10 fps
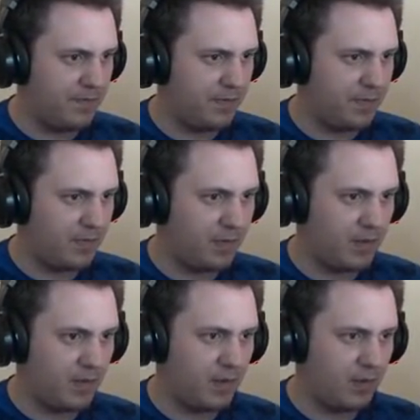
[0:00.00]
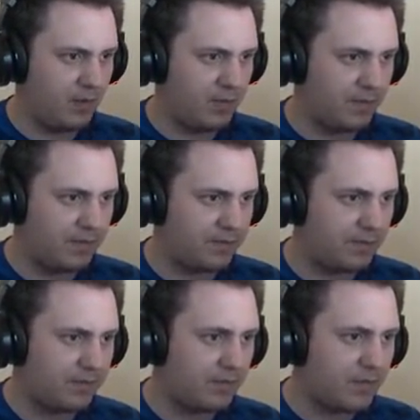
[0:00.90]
Nobody speaks.